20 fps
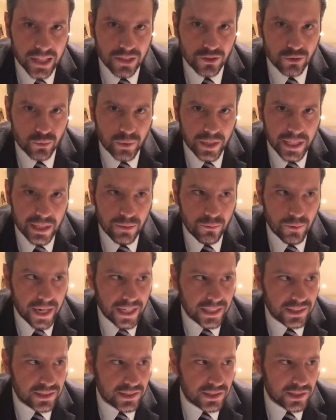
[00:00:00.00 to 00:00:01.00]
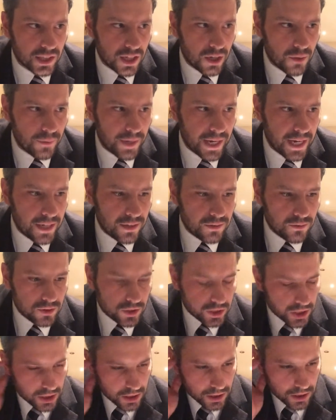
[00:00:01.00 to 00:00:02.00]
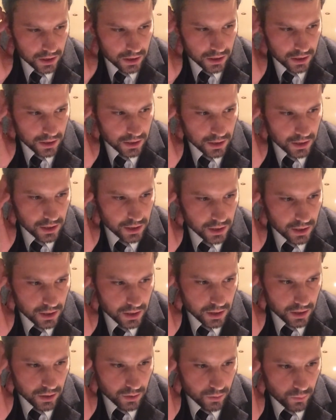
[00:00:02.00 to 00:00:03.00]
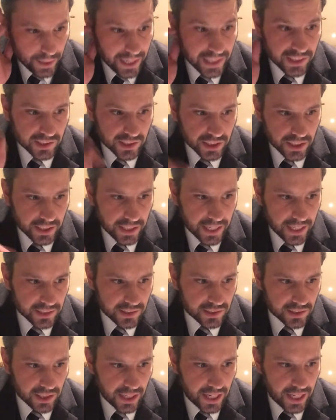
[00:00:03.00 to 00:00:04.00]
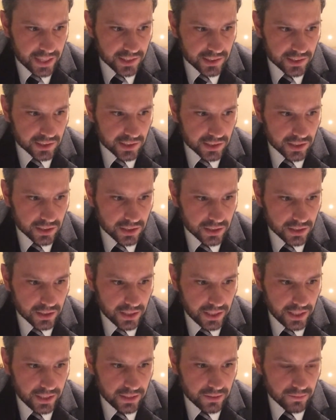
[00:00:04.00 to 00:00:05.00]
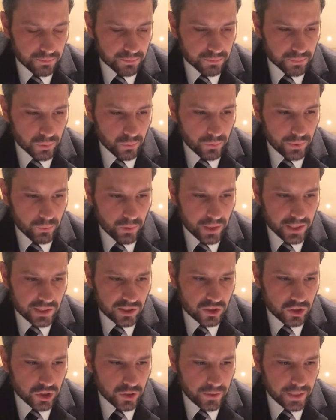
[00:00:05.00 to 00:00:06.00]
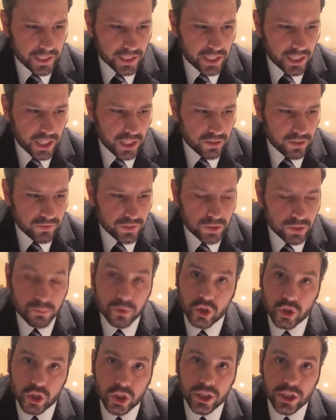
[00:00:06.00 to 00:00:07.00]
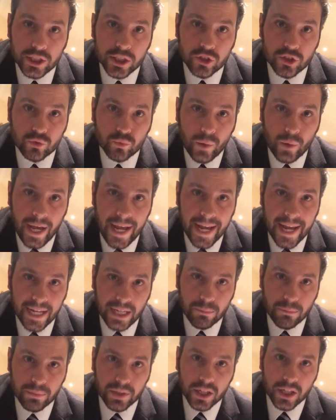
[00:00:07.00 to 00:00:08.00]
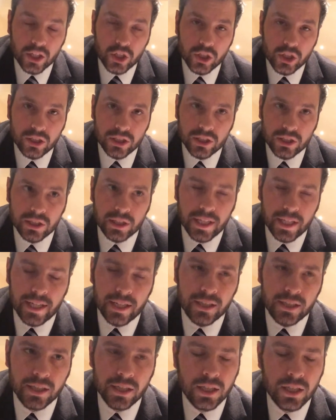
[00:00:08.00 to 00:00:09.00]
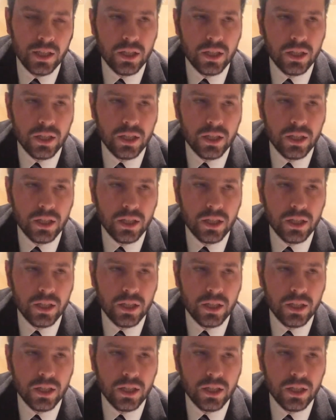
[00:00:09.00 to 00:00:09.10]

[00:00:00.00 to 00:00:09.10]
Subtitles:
And we went around Weston but we wanted to do it in kind of an absurdist way, but I couldn't get it.